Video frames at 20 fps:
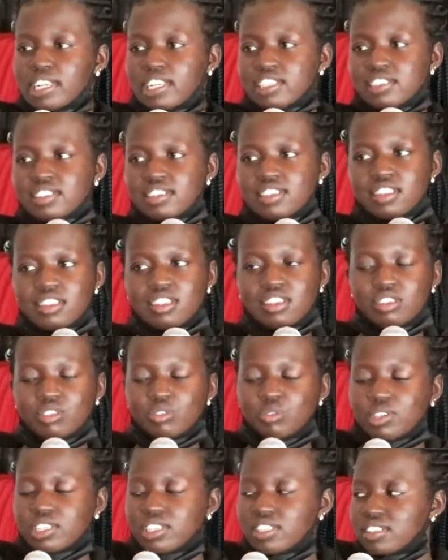let's say,
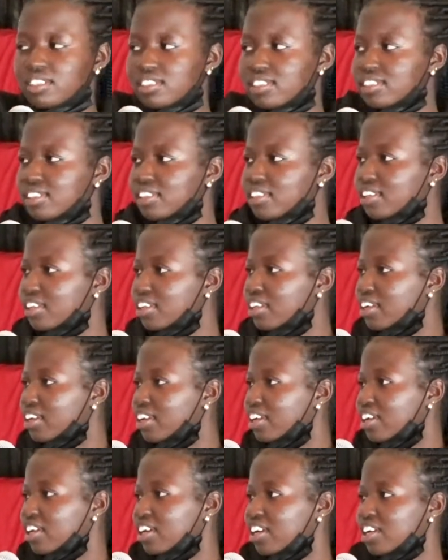Think Twice,
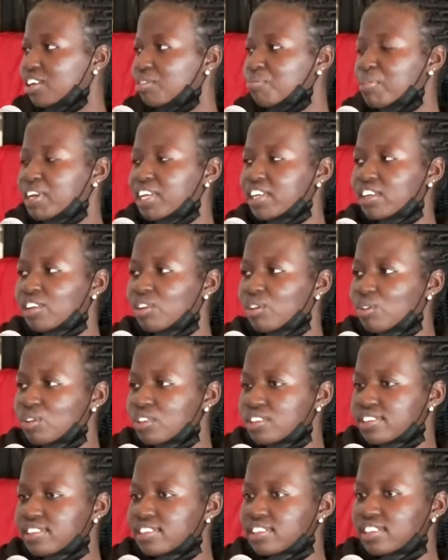I buy
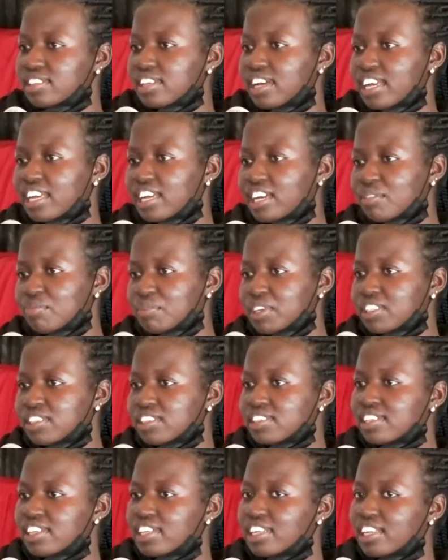clothes, I come
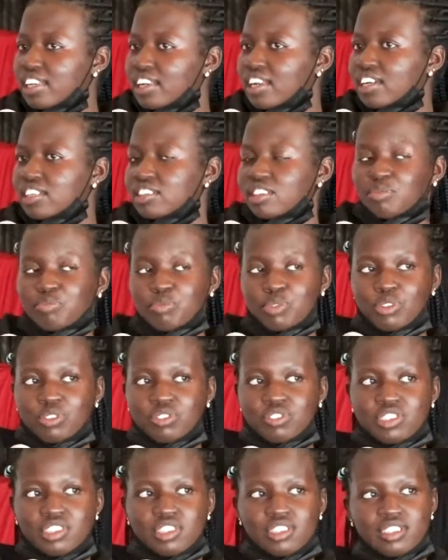and sell at a
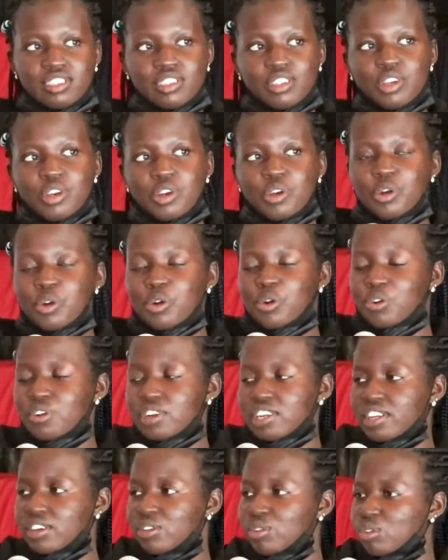profit. Or
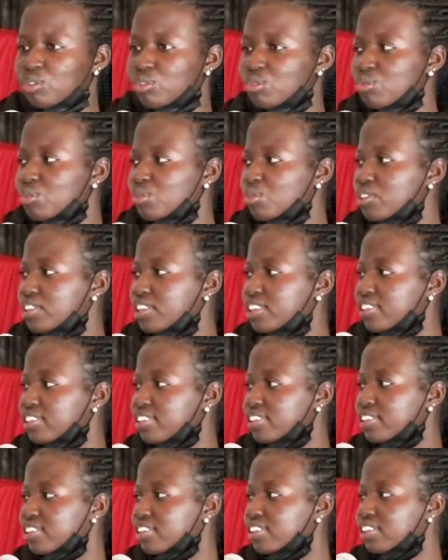I go to
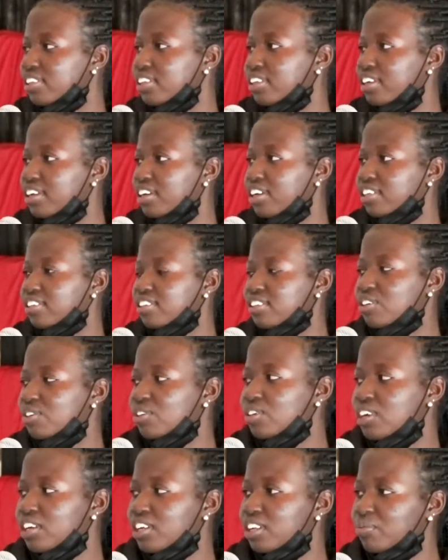these
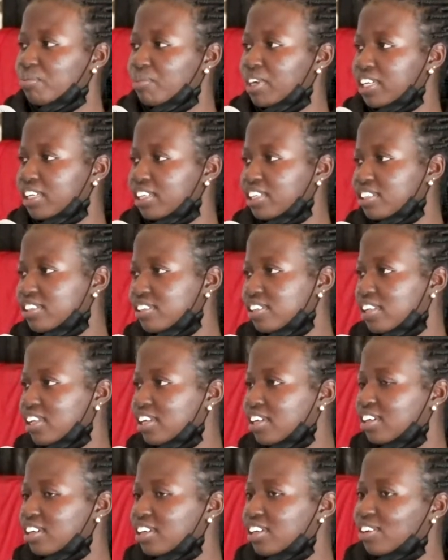secondhand markets
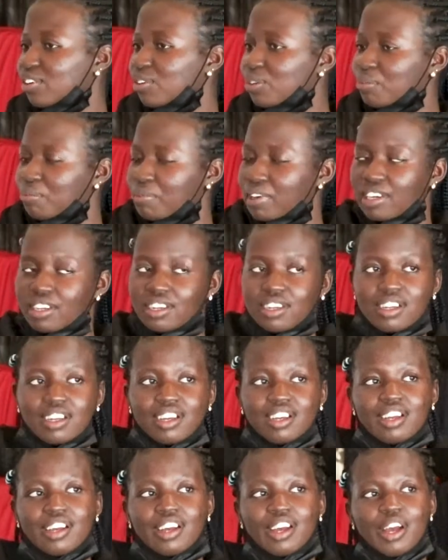like Gikomba,
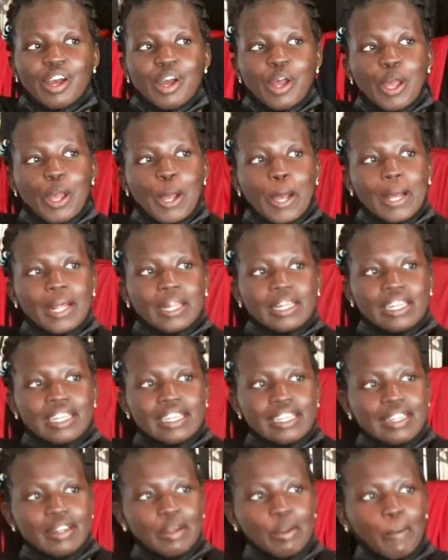
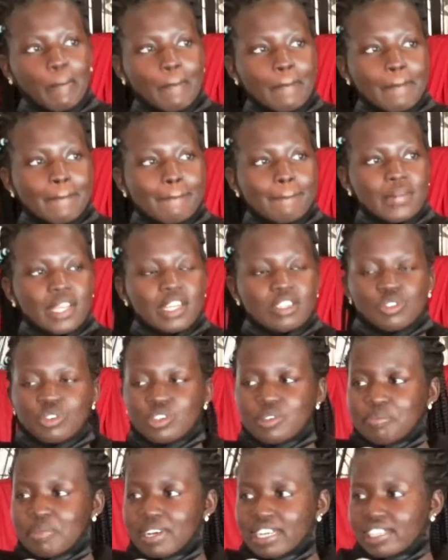and
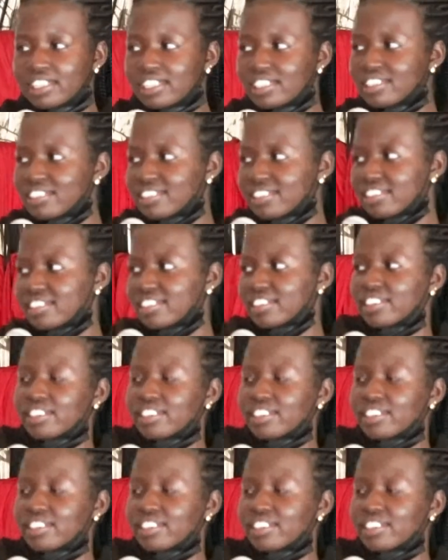toy market